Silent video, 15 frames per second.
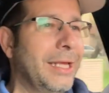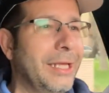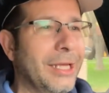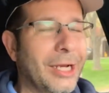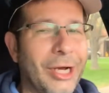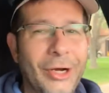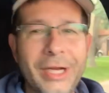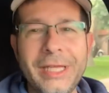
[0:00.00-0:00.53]
You
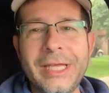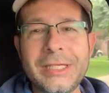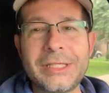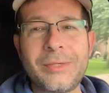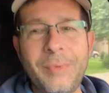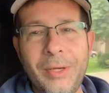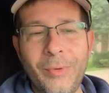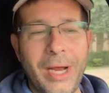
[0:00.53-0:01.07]
know, it
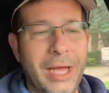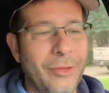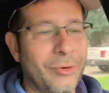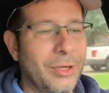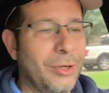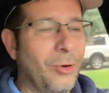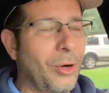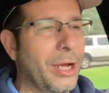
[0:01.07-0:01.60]
gets to be
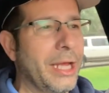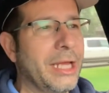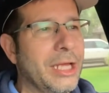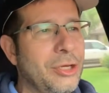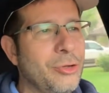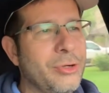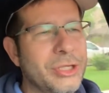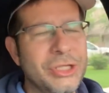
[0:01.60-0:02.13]
rather annoying
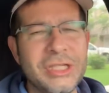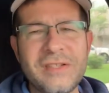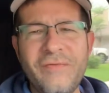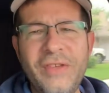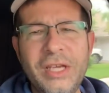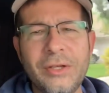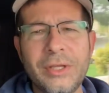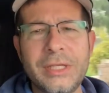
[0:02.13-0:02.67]
and you can
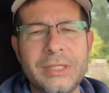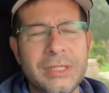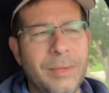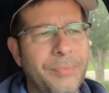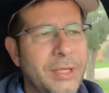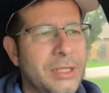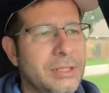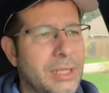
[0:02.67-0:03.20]
just feel that
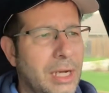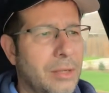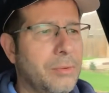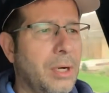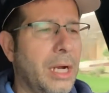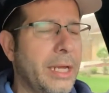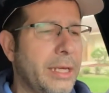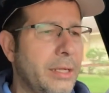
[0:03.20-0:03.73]
something's not
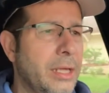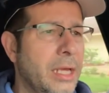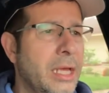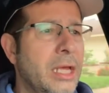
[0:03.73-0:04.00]
right.